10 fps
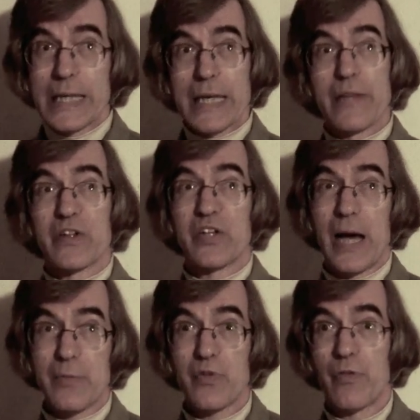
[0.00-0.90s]
in the
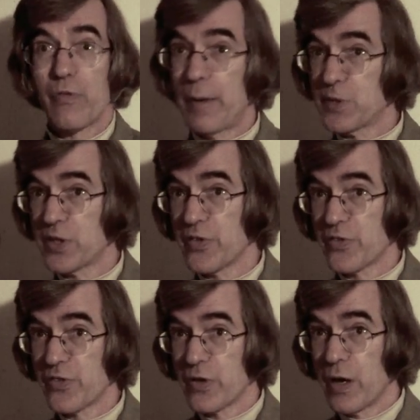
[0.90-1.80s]
types of
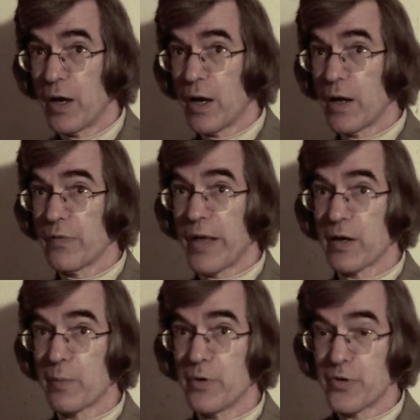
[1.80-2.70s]
eruptions
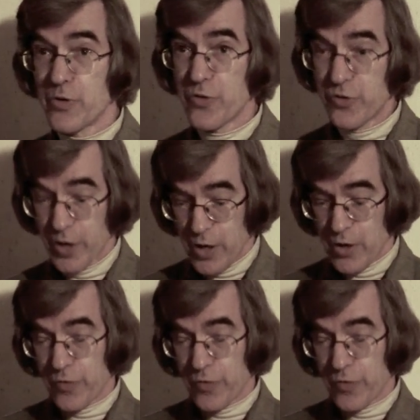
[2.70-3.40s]
that are produced.